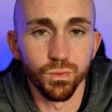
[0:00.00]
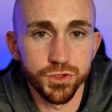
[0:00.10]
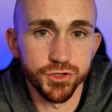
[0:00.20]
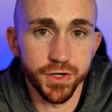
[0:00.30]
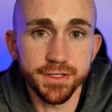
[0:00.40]

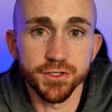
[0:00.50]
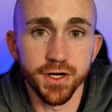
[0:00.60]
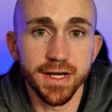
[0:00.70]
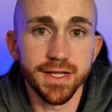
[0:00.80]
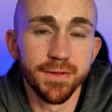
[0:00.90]
strength
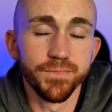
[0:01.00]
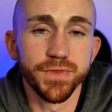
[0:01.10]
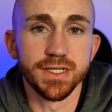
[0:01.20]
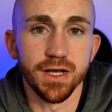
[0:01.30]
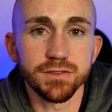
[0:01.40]
training
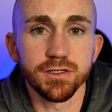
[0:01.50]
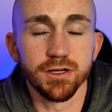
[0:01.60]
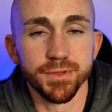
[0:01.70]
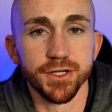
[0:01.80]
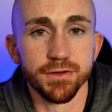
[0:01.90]
is also
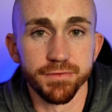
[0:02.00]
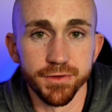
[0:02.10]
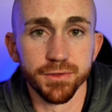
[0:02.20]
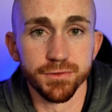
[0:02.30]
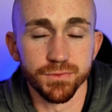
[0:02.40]
gonna be good for
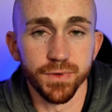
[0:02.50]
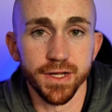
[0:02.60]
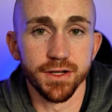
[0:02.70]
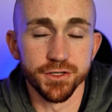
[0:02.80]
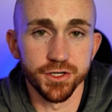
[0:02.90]
you losing weight
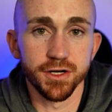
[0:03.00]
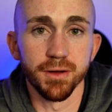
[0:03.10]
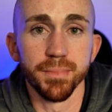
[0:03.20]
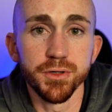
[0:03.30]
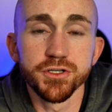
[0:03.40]
because you're gonna
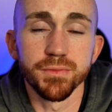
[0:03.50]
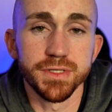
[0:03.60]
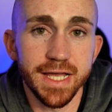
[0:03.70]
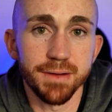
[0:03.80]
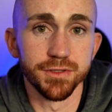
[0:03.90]
boost your
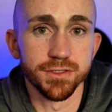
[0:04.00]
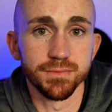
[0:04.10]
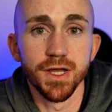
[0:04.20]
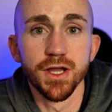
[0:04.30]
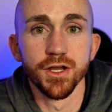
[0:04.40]
metabolism.
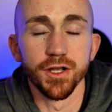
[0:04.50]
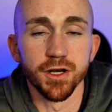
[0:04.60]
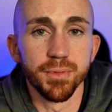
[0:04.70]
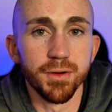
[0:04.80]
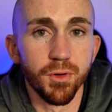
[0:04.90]
You're
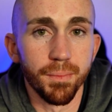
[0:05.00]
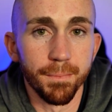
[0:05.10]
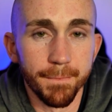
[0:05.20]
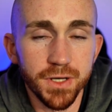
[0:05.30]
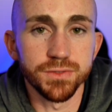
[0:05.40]
gonna put more
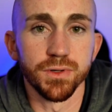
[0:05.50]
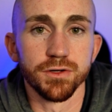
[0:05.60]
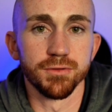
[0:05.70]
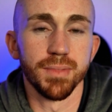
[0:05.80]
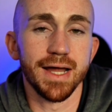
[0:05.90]
muscle on
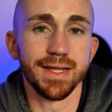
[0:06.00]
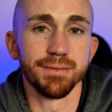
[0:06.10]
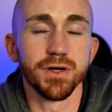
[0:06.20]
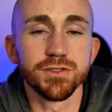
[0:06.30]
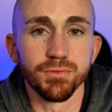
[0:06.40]
your body.
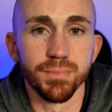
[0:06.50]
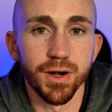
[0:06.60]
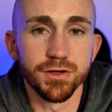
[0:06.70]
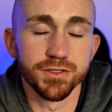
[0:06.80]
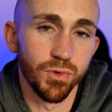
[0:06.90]
Muscle
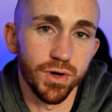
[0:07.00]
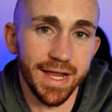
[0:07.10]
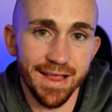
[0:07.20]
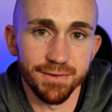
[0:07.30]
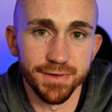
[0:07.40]
burns more
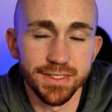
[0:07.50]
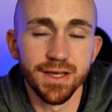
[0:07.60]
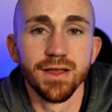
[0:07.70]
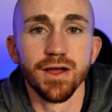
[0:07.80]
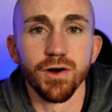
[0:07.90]
calories
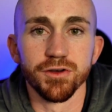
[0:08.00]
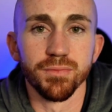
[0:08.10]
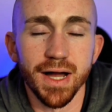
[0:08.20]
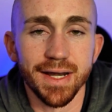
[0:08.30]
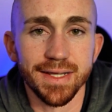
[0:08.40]
on your
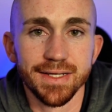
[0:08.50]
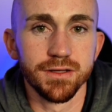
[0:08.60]
body.